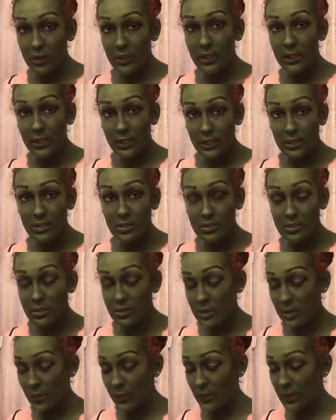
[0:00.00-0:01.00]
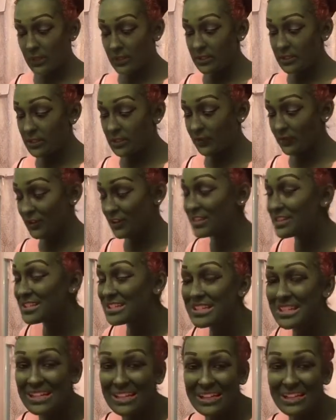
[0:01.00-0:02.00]
is look at what I did the first
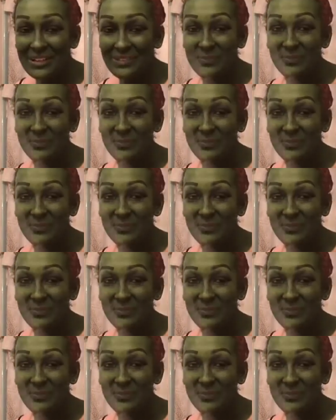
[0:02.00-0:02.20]
time.